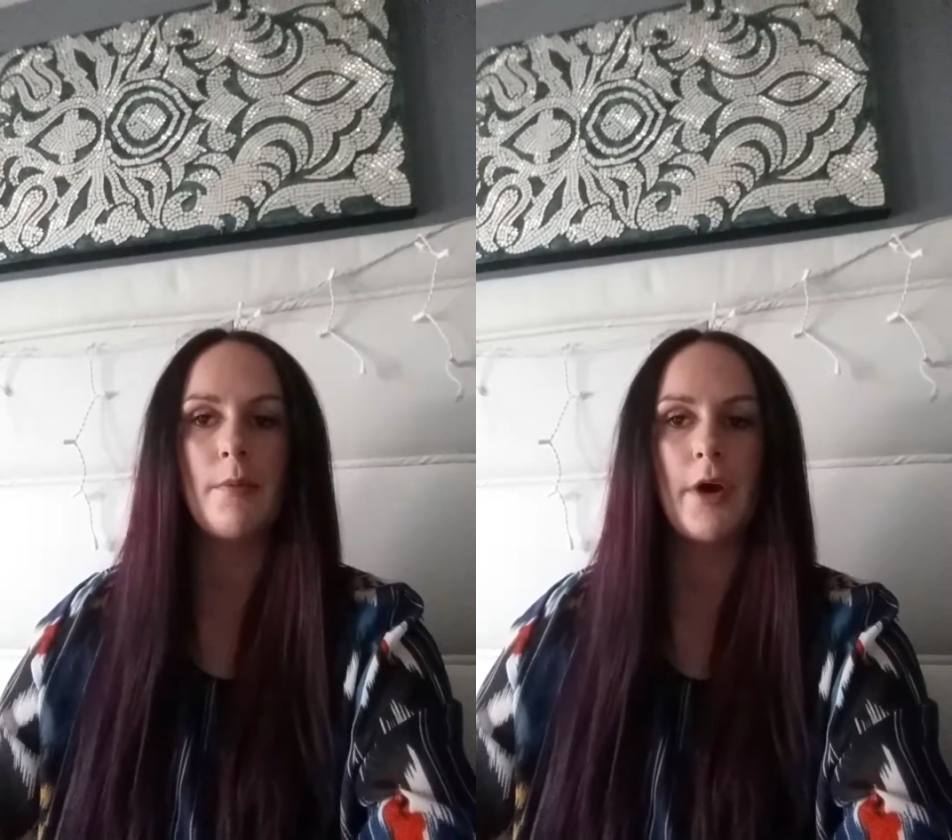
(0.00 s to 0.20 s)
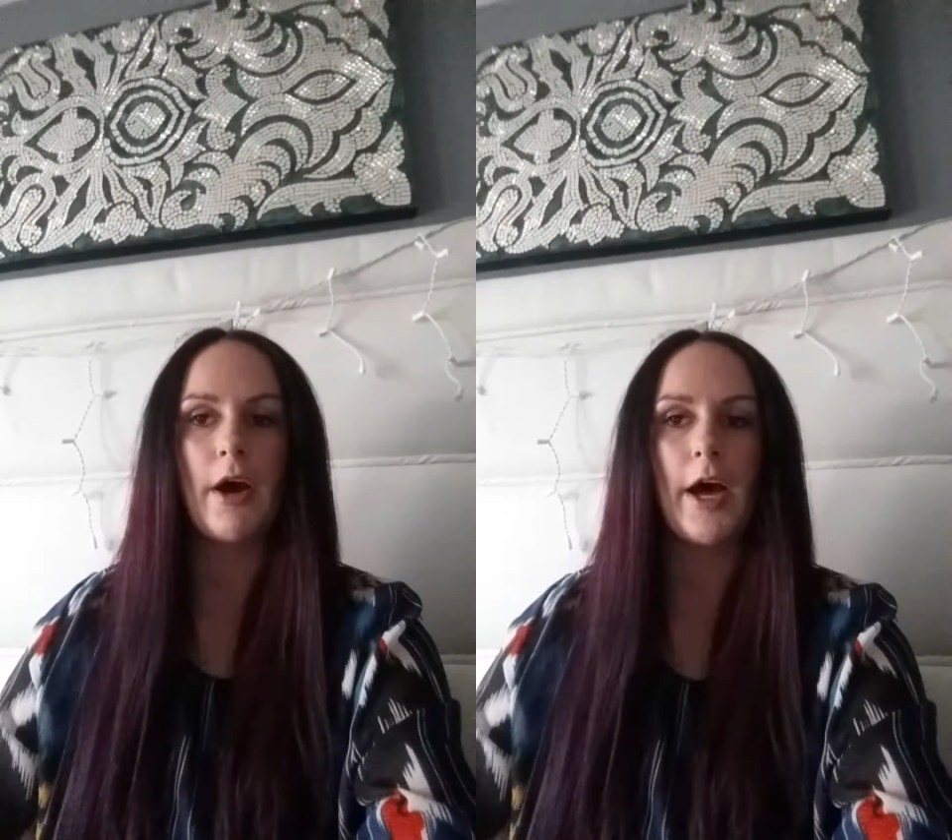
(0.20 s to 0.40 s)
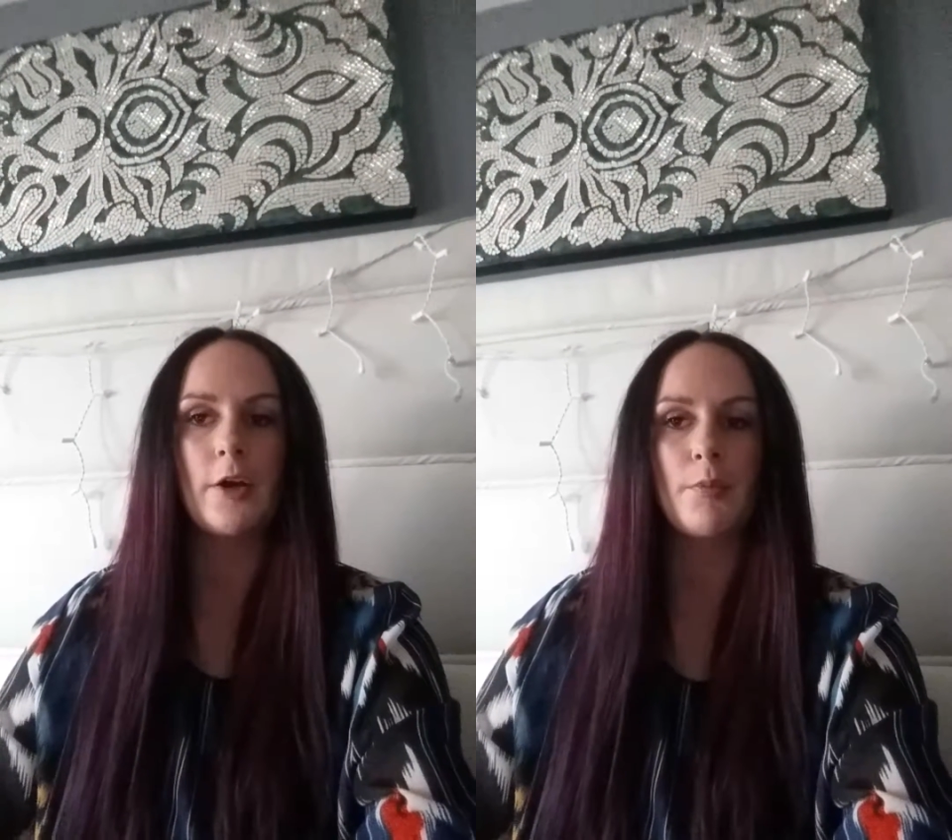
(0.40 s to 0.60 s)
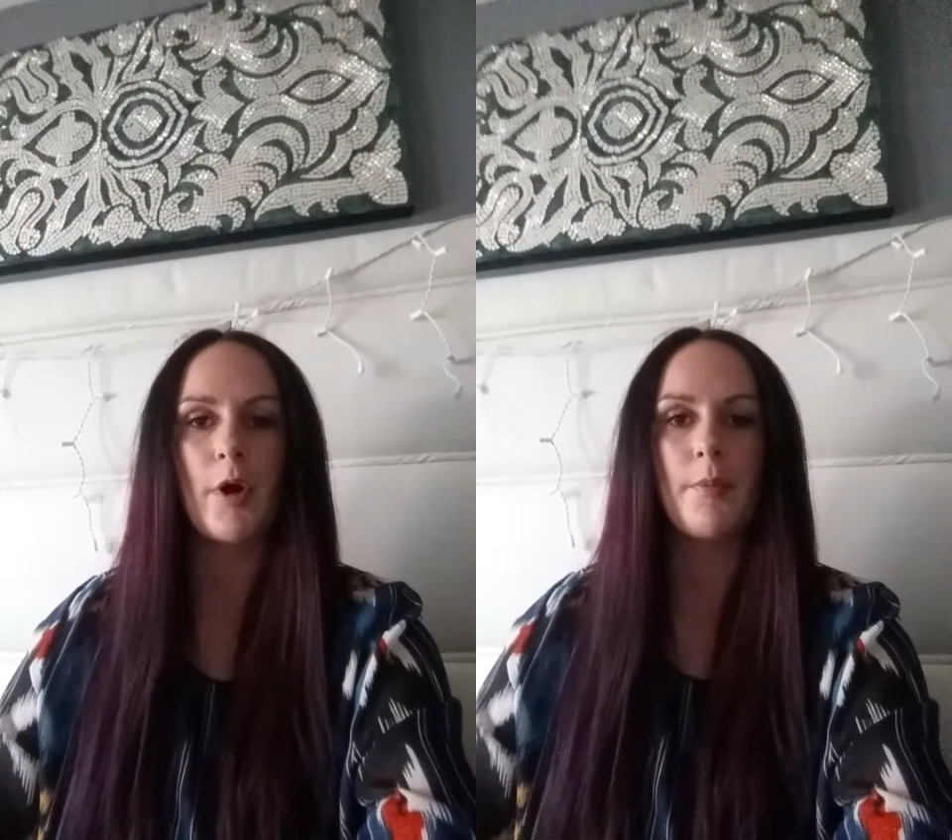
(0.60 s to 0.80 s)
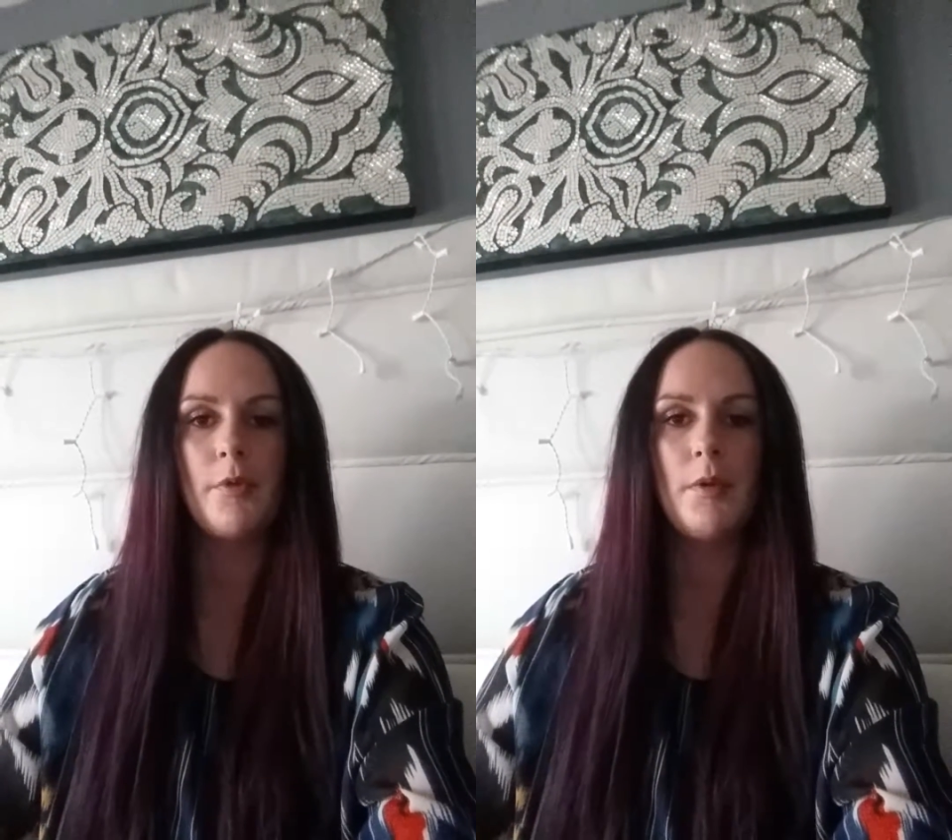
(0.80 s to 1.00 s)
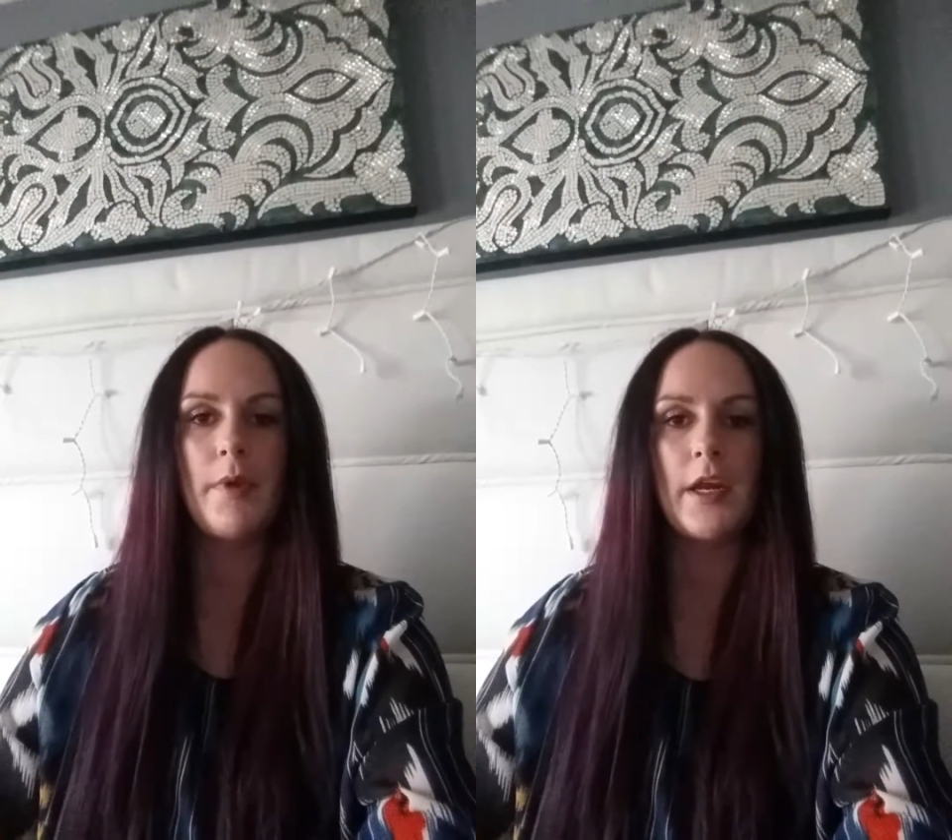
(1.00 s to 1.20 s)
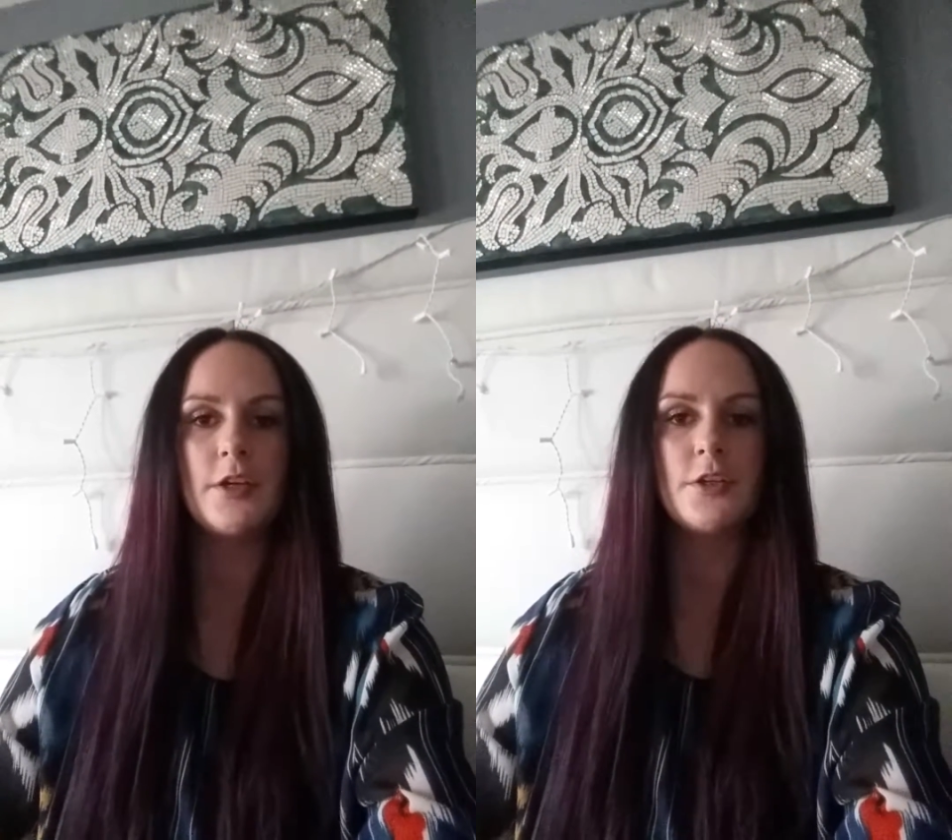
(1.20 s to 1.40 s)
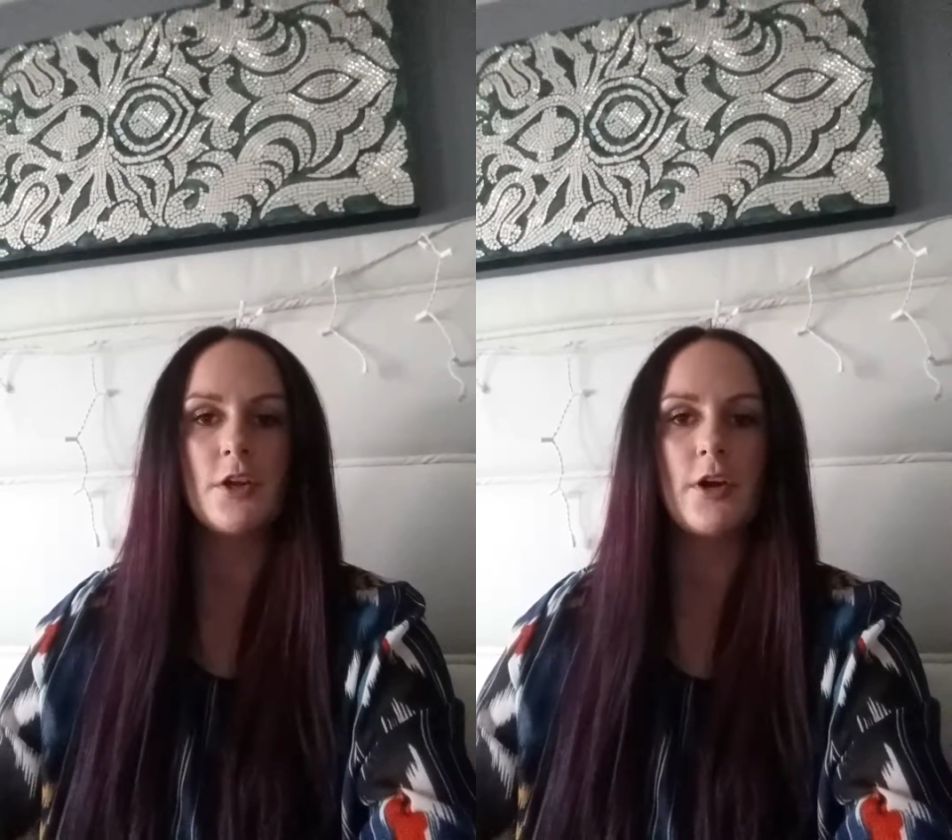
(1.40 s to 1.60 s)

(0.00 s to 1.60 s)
about how to properly manage